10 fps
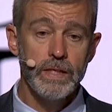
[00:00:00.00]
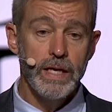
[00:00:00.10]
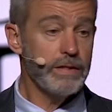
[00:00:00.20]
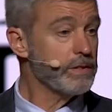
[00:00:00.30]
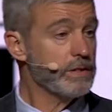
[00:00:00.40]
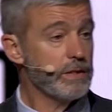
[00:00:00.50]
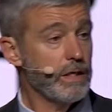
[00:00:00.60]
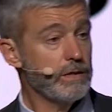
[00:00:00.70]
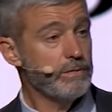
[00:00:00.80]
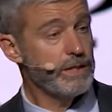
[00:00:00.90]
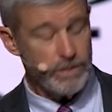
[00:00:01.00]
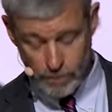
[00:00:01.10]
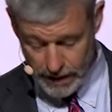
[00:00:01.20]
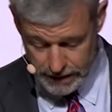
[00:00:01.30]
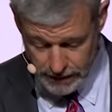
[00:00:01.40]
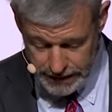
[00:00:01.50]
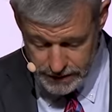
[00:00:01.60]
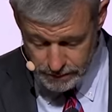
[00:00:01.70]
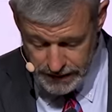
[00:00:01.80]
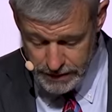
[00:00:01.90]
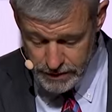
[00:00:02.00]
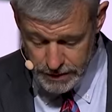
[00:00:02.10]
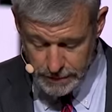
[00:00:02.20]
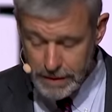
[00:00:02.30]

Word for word: And this is another reason why Christ's minister